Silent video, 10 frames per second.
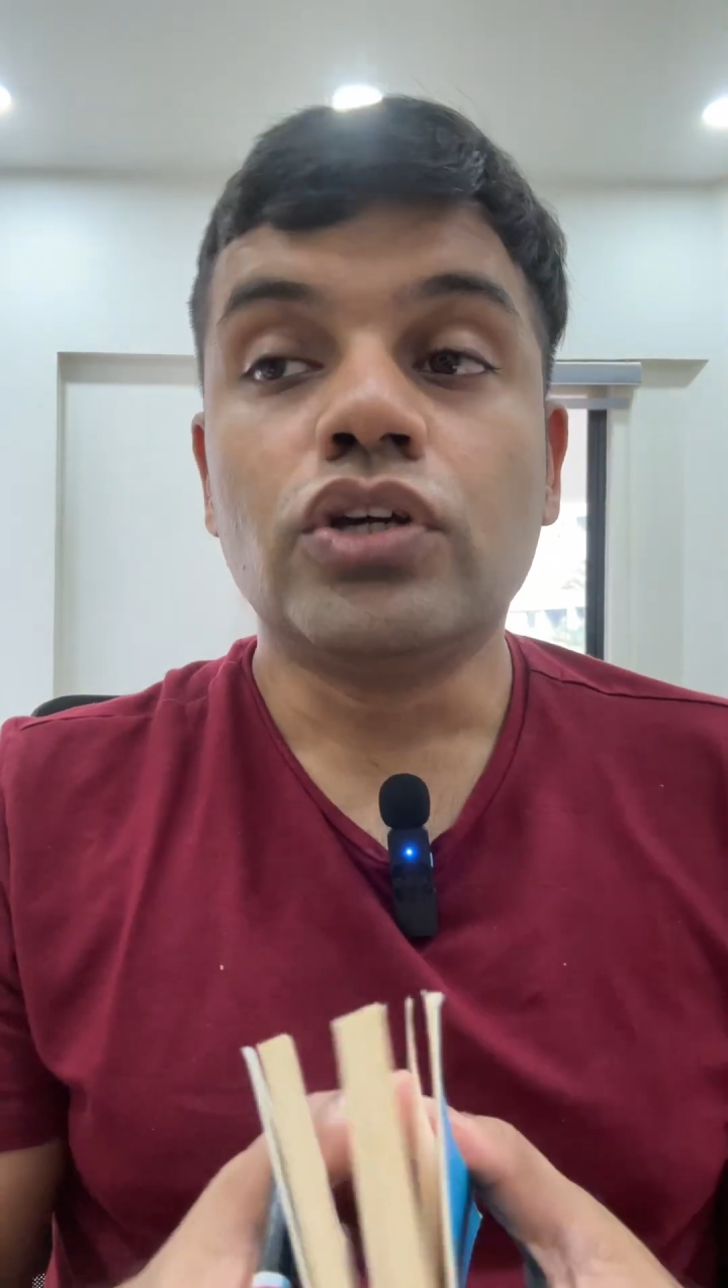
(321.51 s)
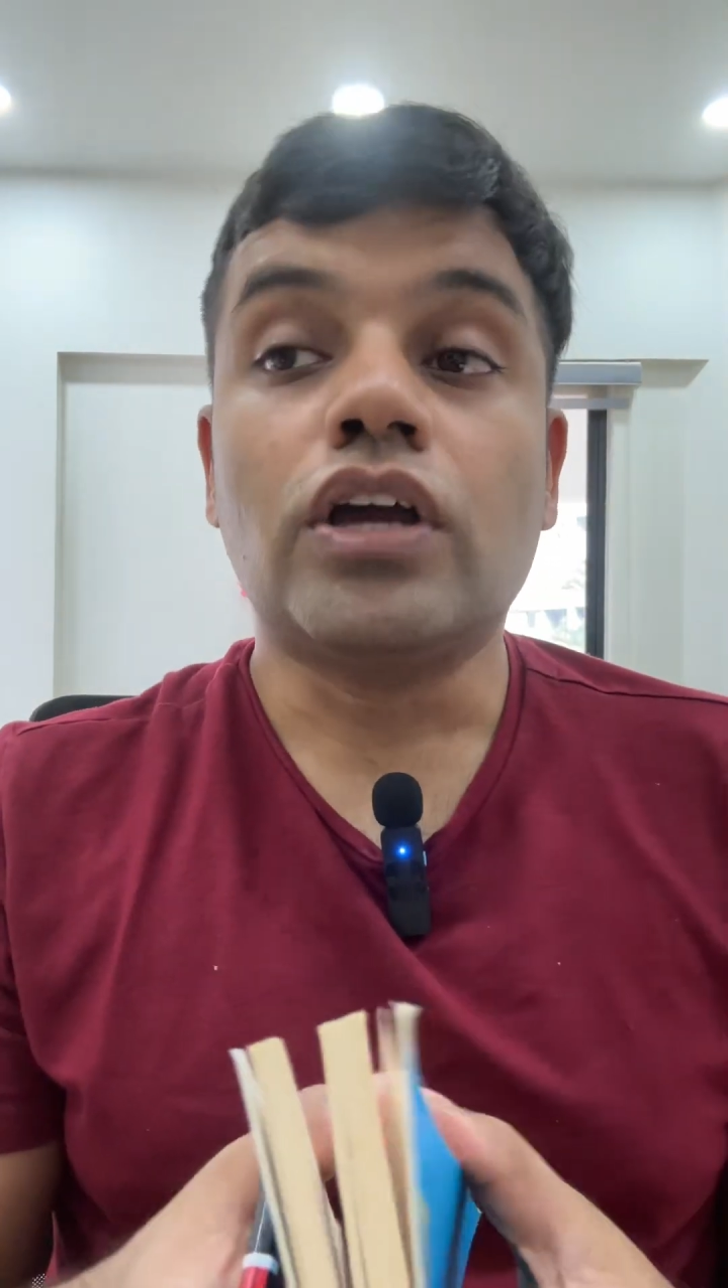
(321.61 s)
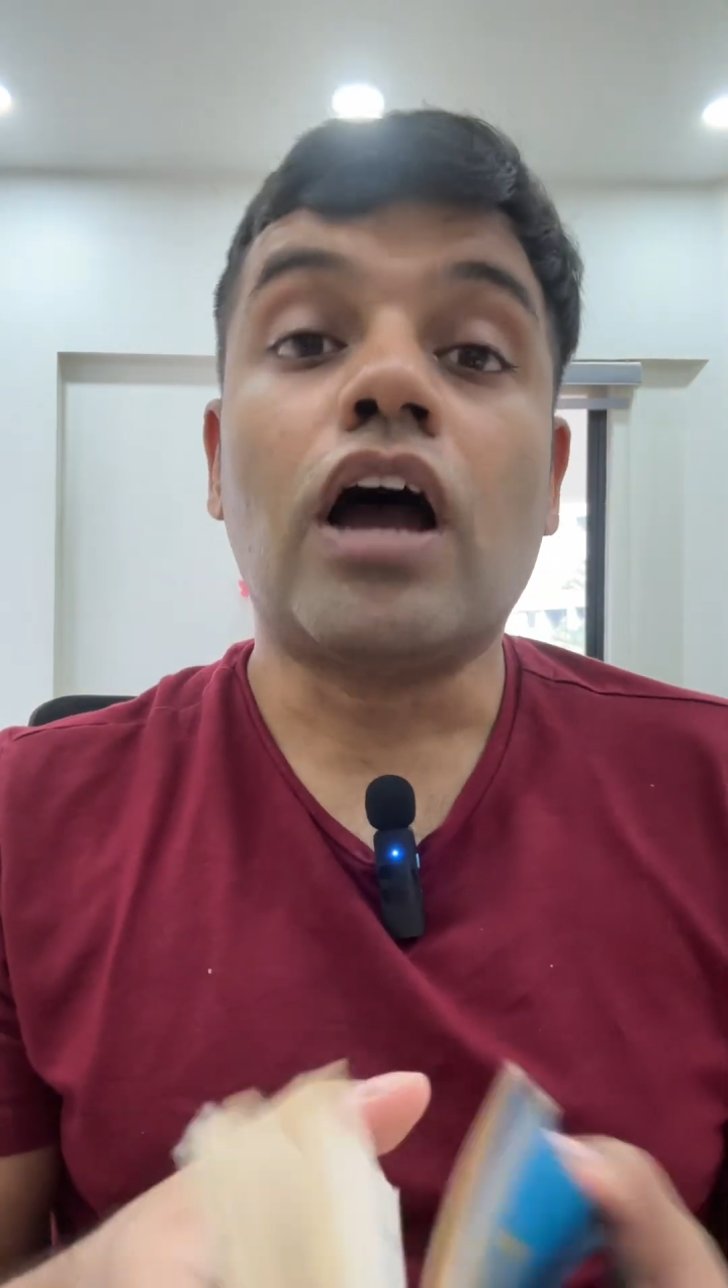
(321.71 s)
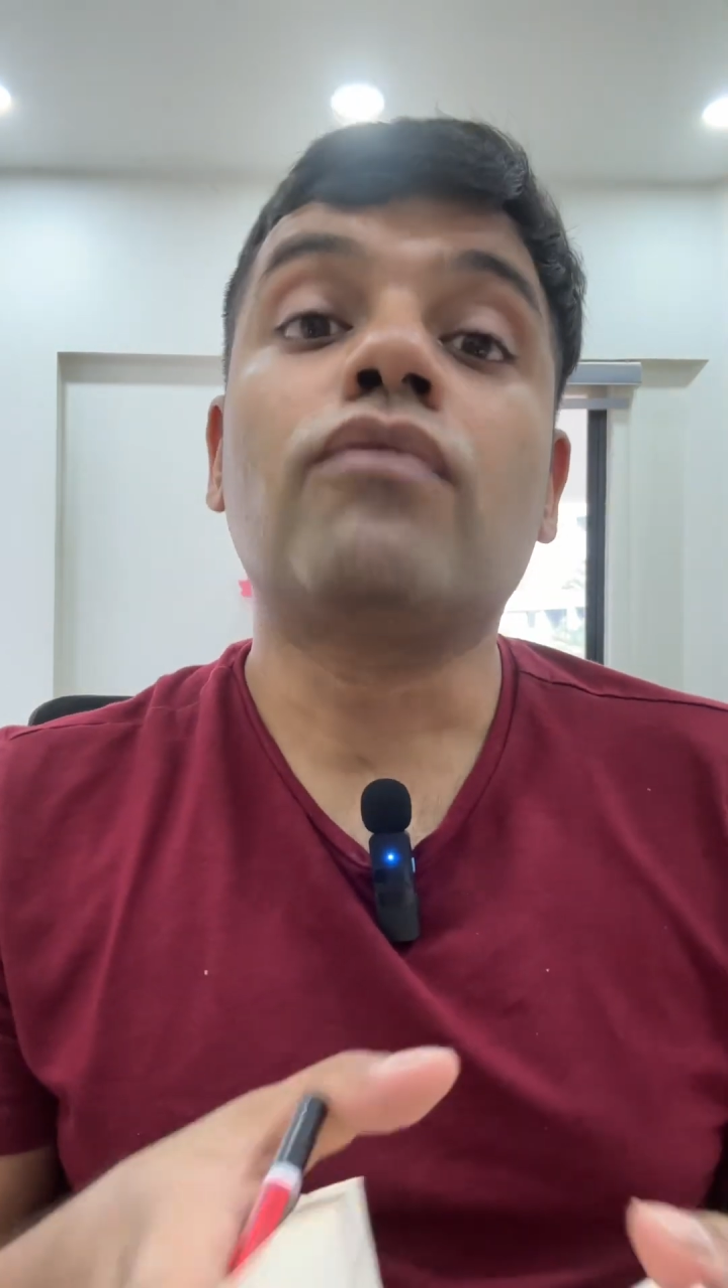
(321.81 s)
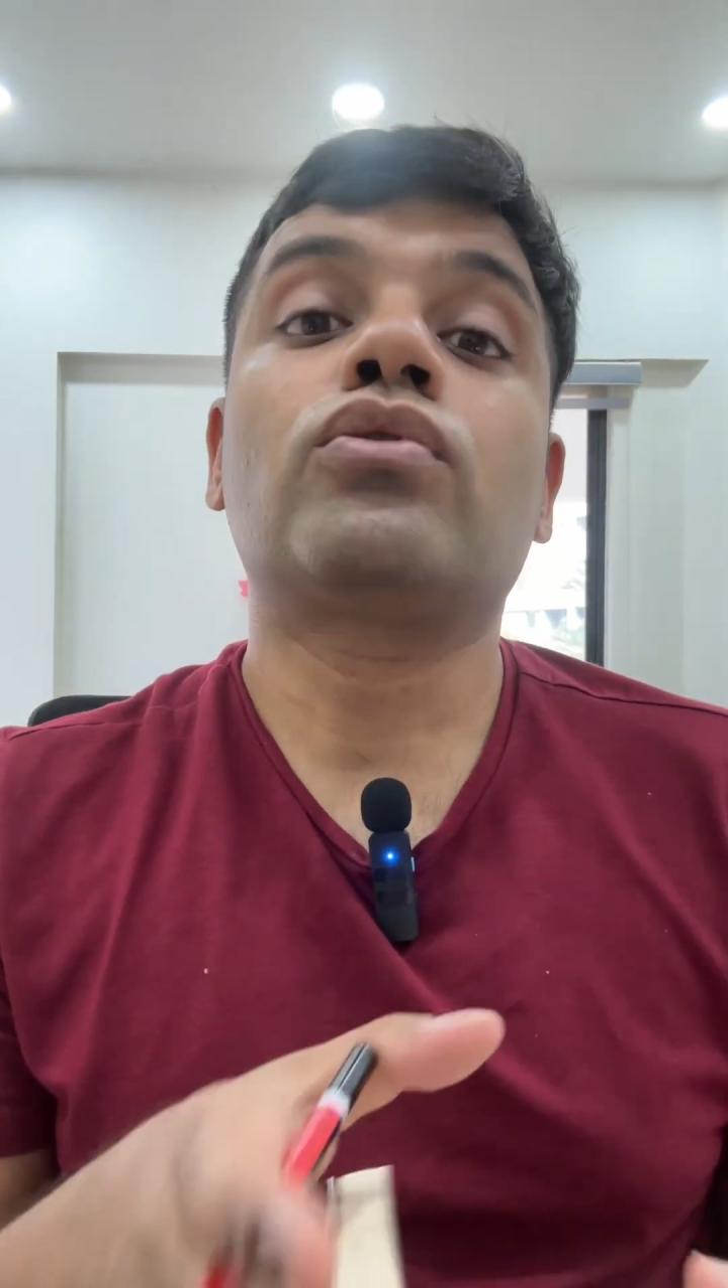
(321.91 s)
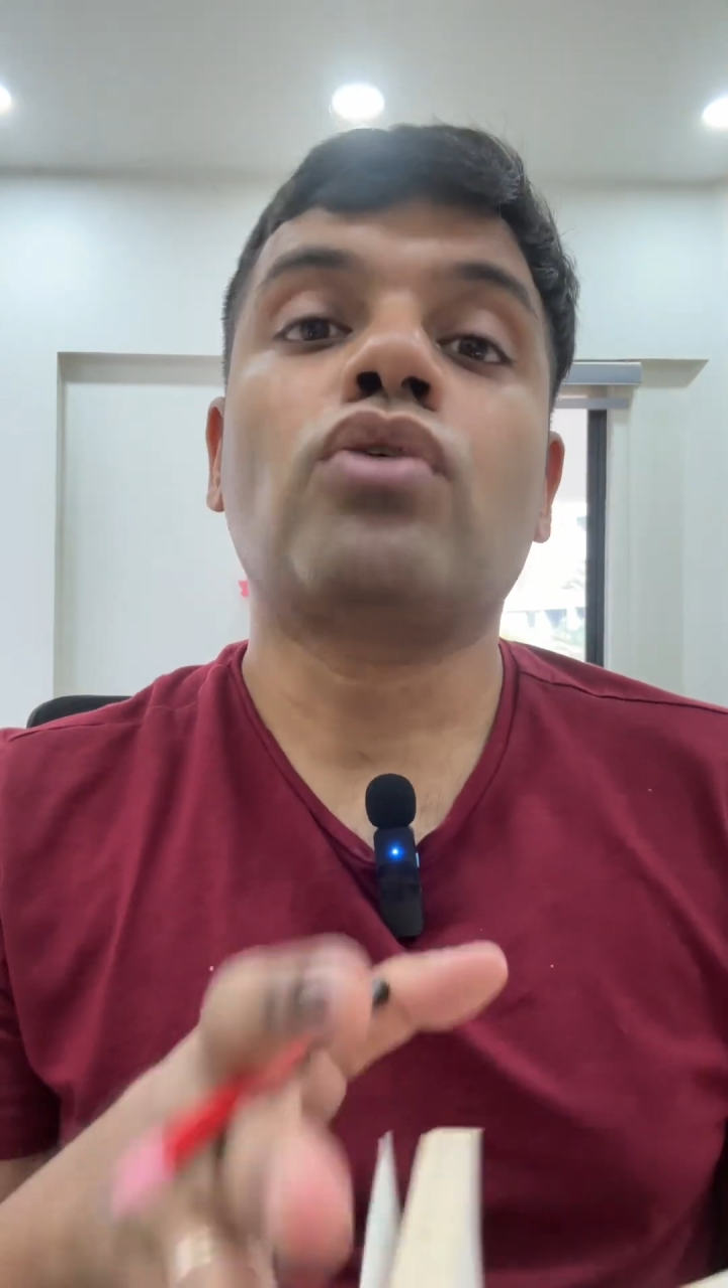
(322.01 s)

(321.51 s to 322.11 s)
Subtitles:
you have